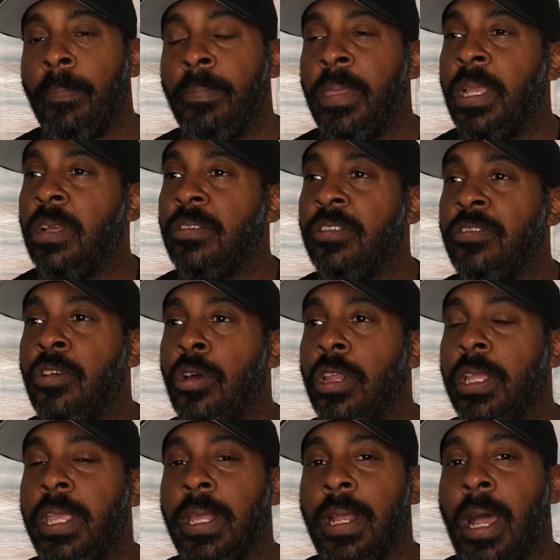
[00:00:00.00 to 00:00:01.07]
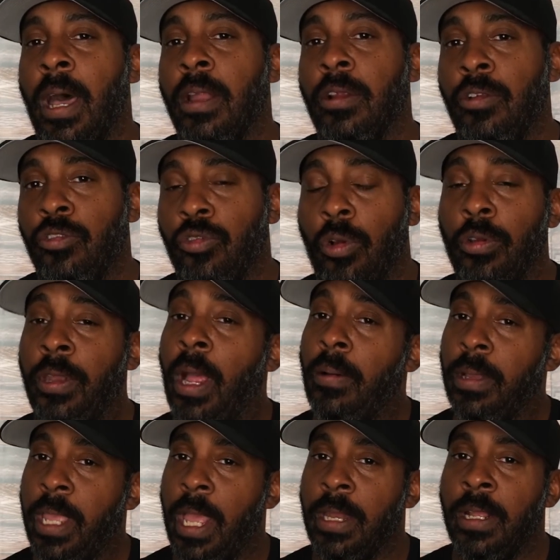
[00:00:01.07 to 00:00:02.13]
because it's going to get out of control.
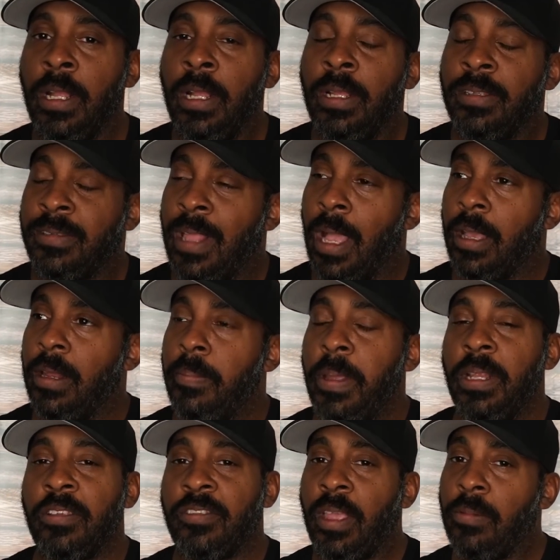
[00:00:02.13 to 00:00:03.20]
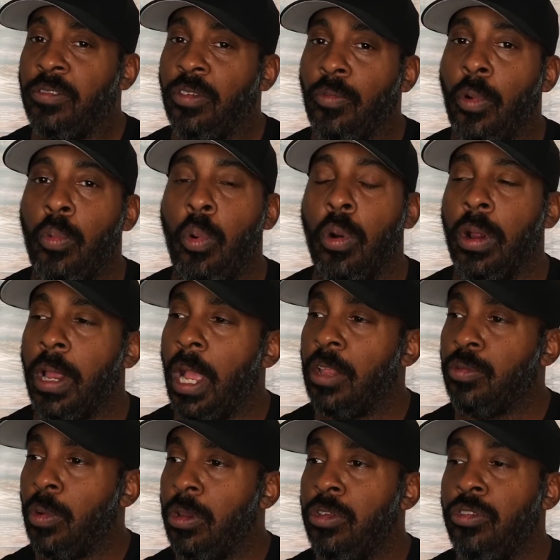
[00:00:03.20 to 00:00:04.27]
Now, again, it's not going to be the same Civil War,
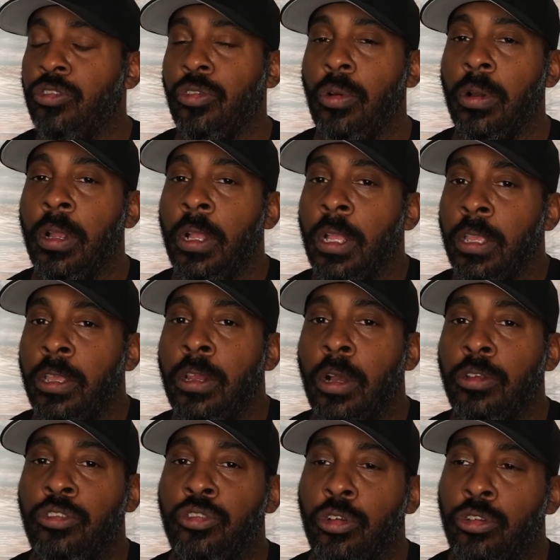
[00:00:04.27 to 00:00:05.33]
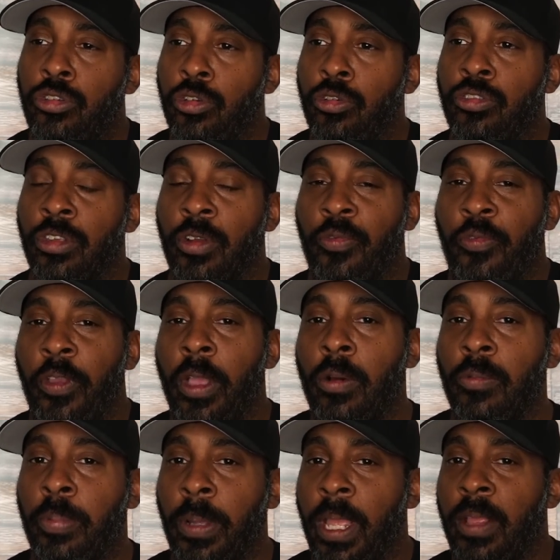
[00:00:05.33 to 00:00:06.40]
guys, where you saw dudes on the
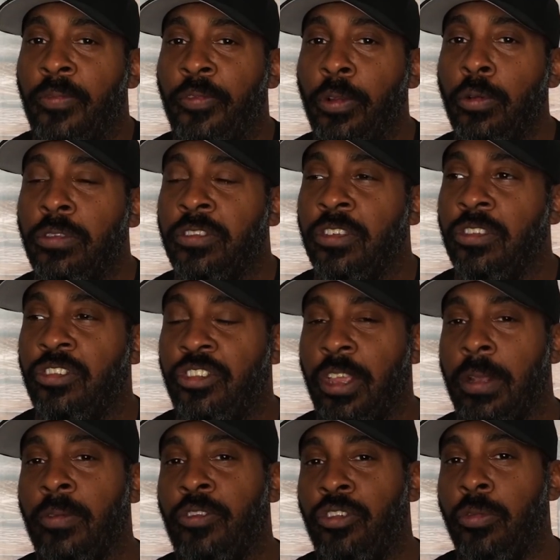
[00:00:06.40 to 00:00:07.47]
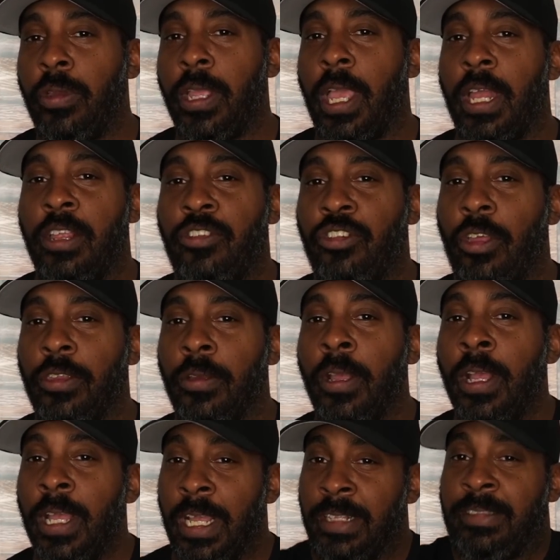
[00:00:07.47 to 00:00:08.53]
field playing flutes and shit and shooting at each other
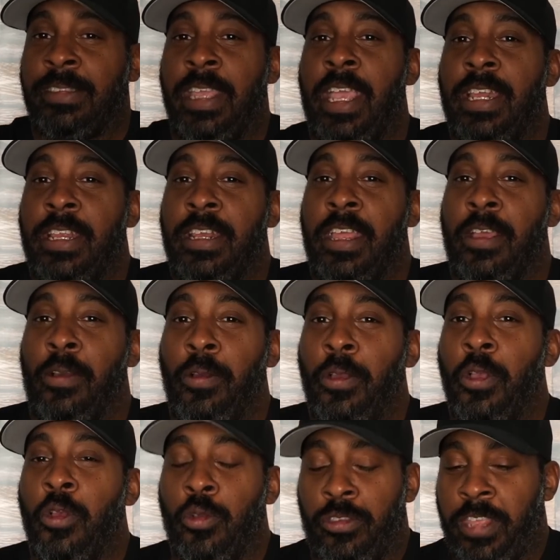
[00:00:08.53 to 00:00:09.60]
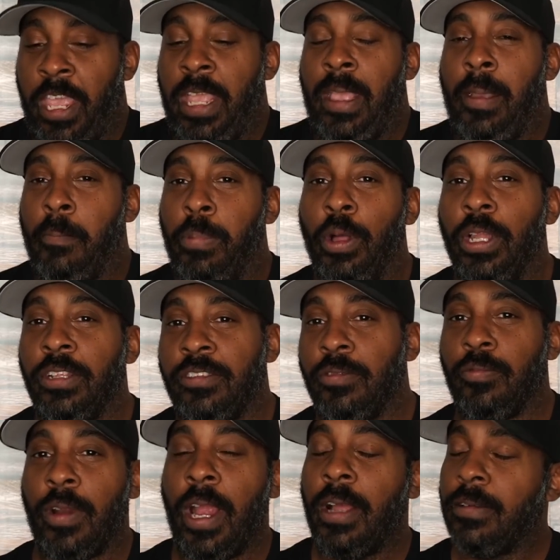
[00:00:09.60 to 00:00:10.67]
and standing there taking bullets
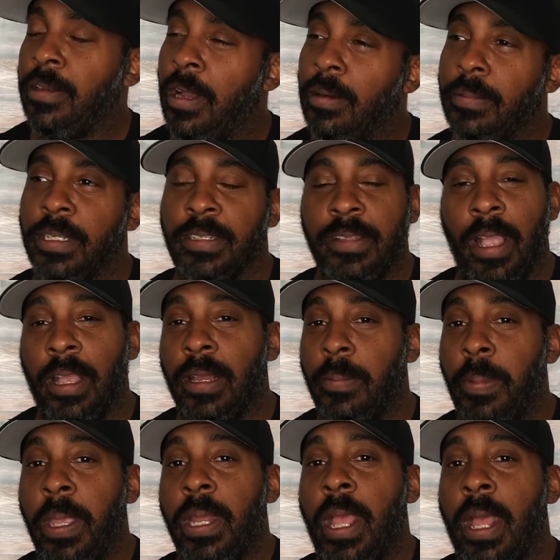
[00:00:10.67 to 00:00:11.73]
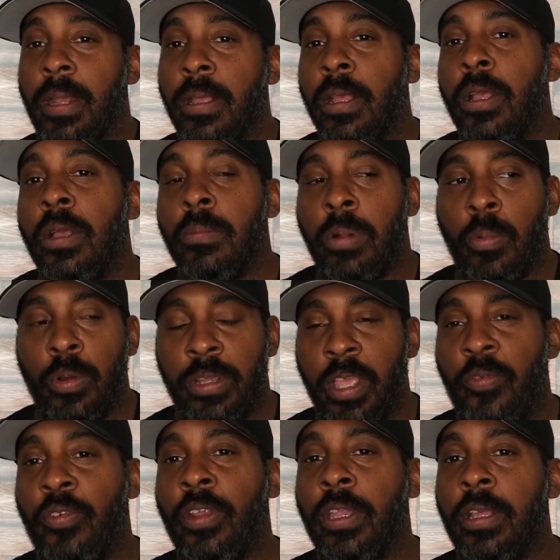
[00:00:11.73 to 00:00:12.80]
and round. No, it's not going to be that, but we're
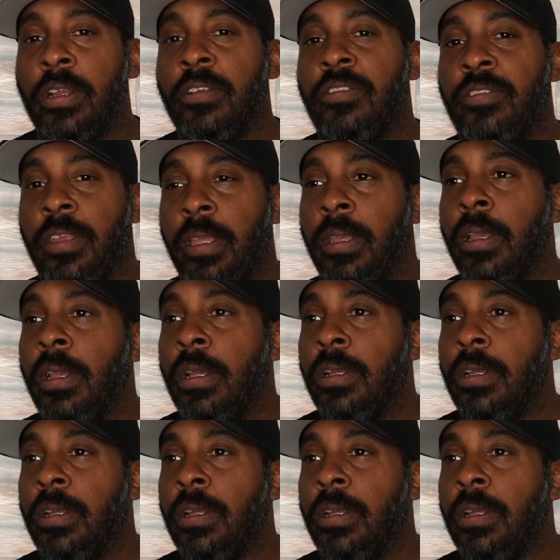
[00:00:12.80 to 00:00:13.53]
definitely going to see